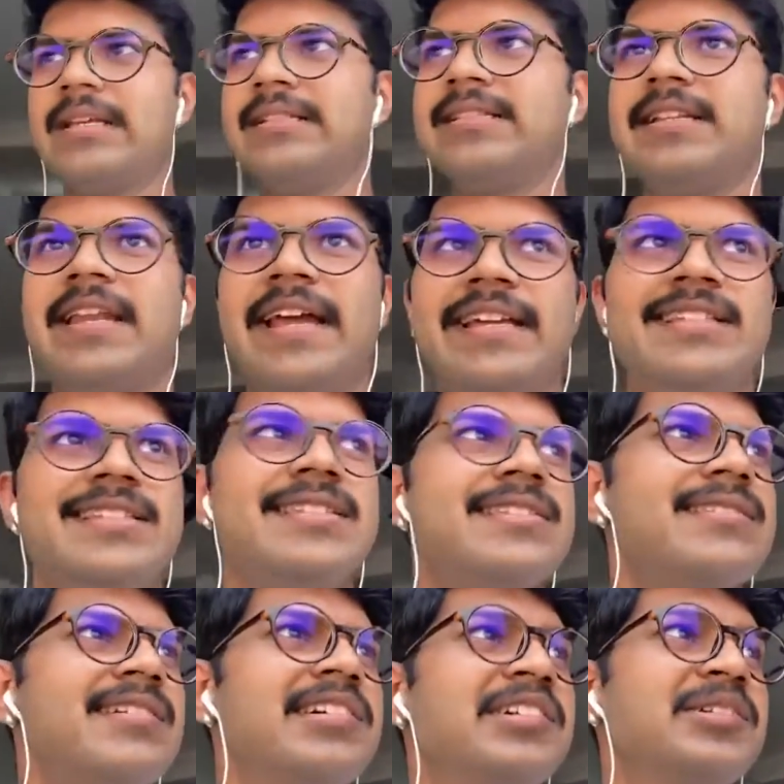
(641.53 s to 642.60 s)
It's a
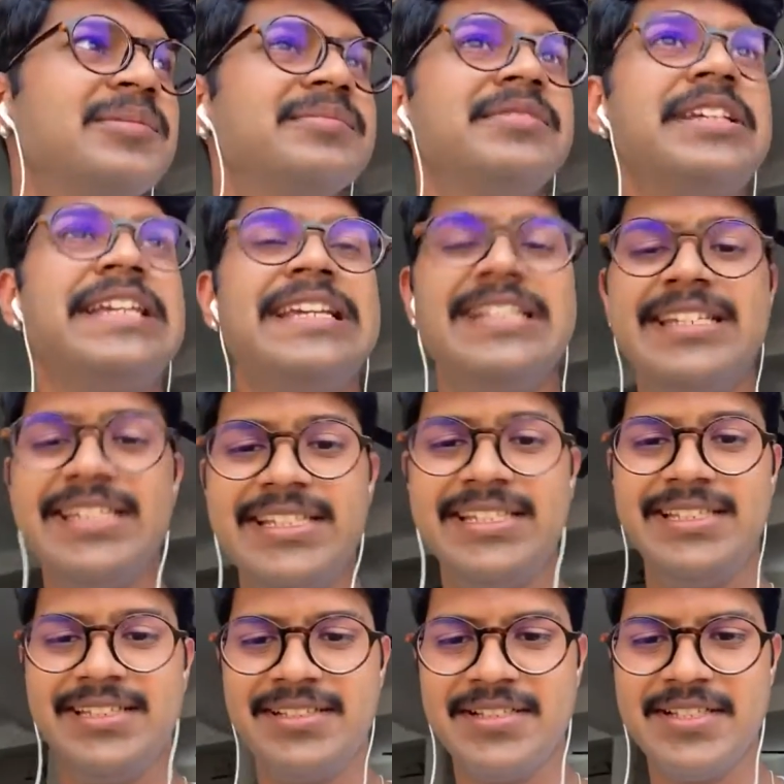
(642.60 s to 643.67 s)
nice
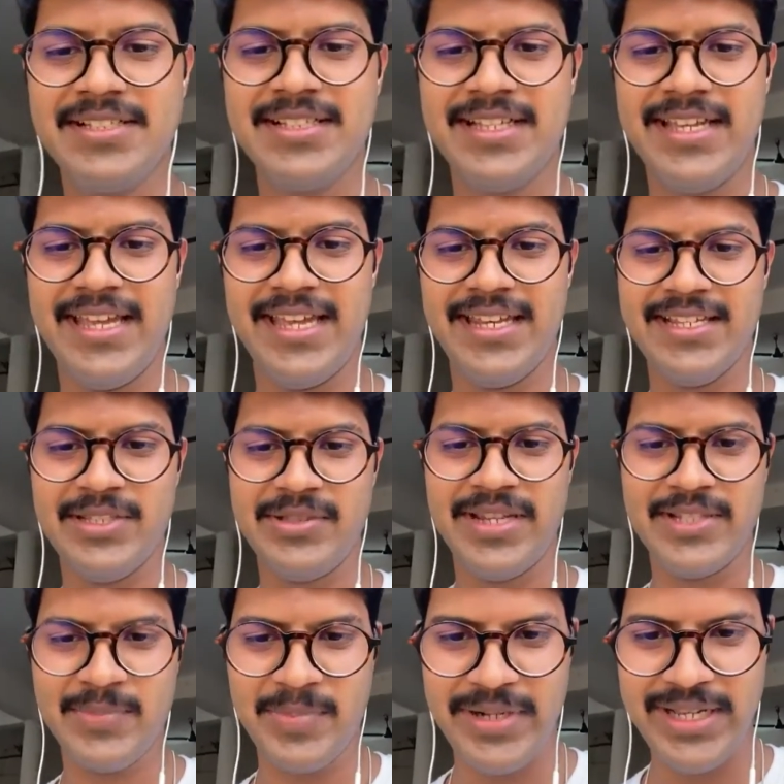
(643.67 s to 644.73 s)
hilly area. It
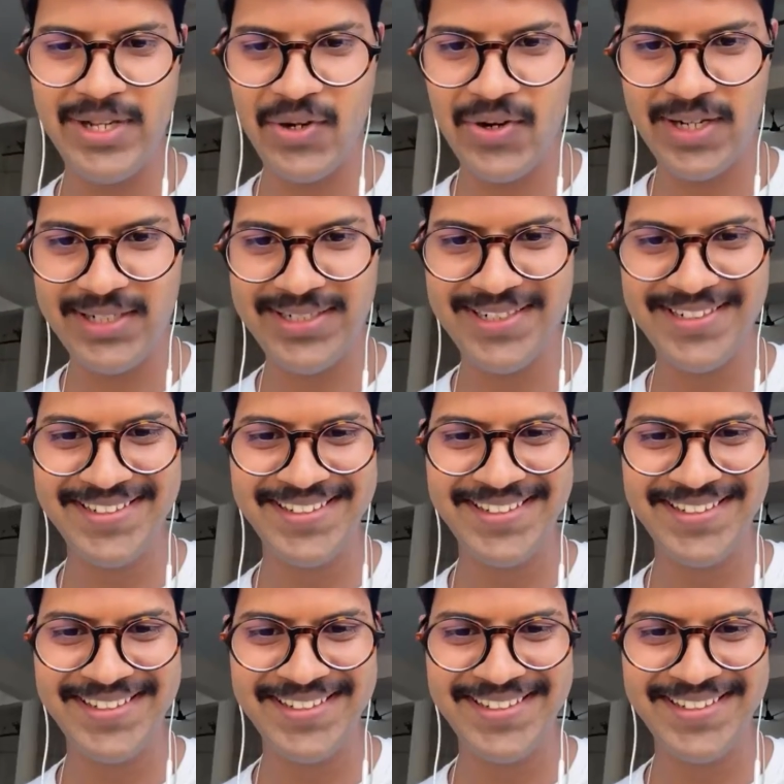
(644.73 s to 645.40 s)
gets pretty hot.